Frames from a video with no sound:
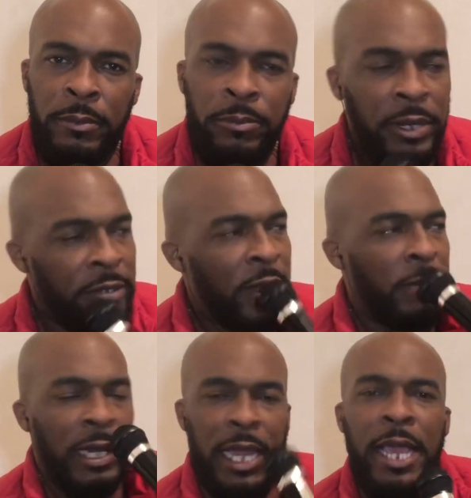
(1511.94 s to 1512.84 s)
Plus, I'm
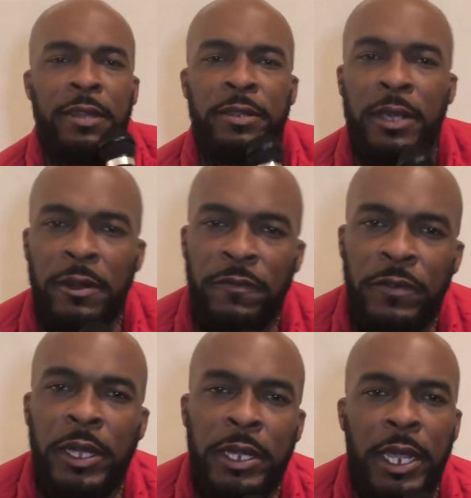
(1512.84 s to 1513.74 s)
the last nigga to
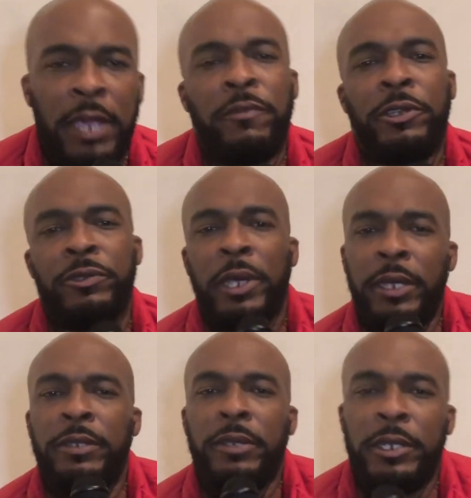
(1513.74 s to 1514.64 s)
fucking every
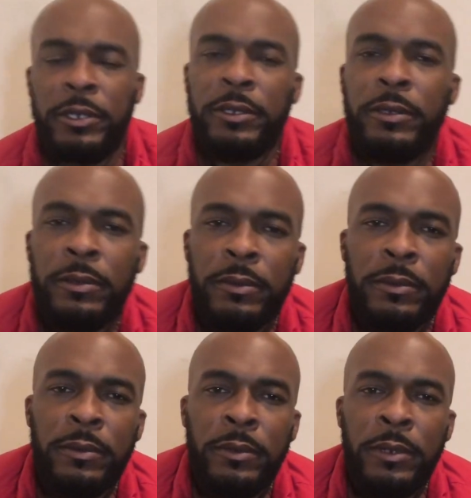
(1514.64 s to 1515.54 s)
train session.
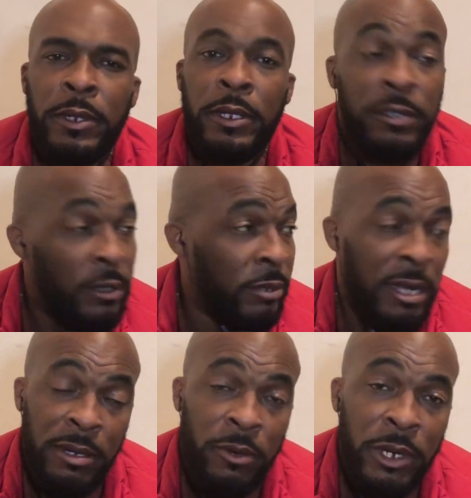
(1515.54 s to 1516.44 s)
And
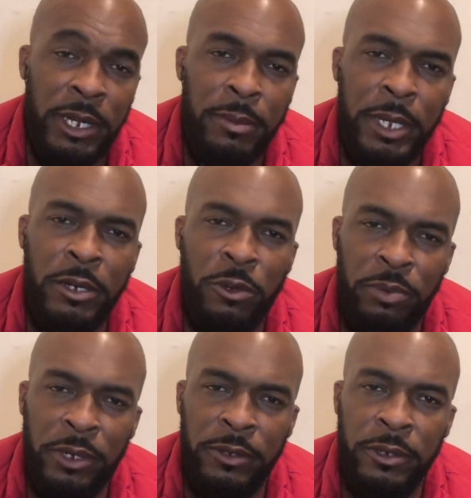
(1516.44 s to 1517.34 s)
sometimes I wasn't even getting no
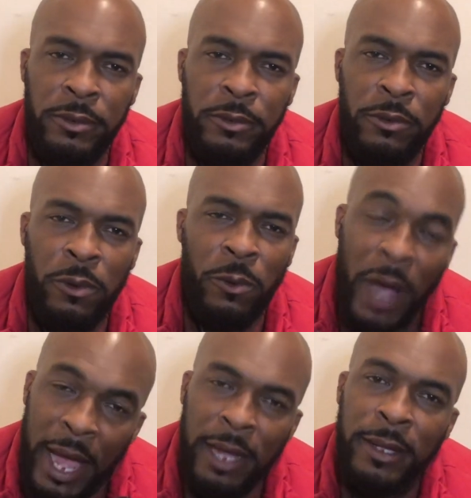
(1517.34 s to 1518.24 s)
pussy.
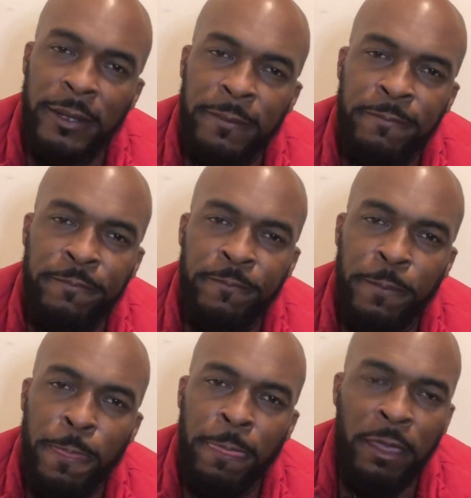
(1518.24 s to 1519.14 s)
Why?
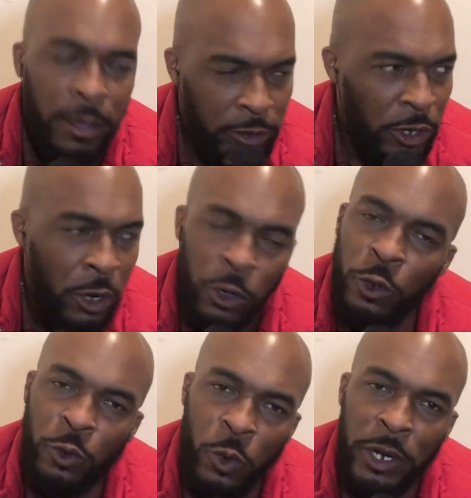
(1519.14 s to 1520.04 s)
Because the
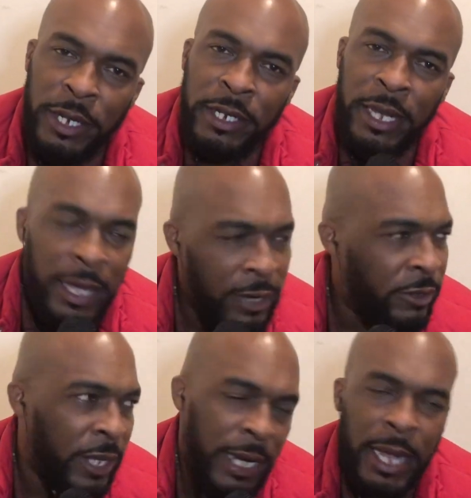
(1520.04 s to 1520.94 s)
hoes wanted the
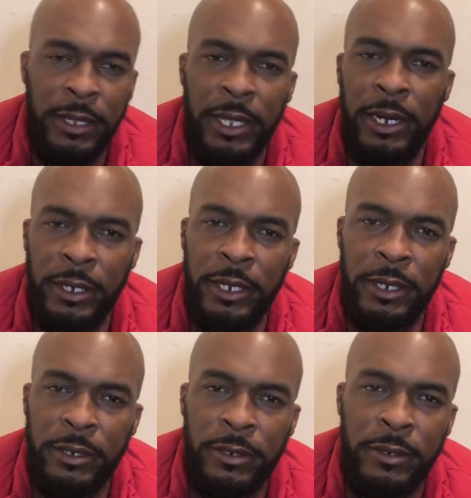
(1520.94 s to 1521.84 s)
healthy and athletic
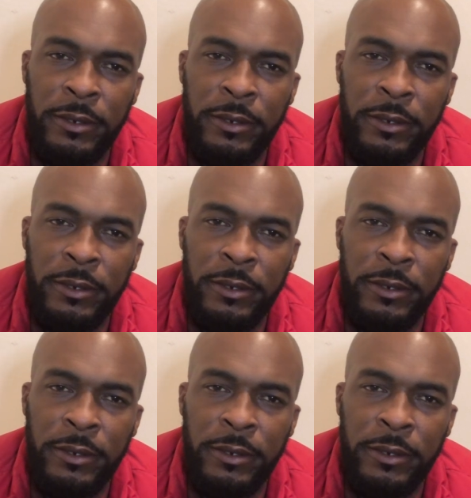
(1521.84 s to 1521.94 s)
niggas.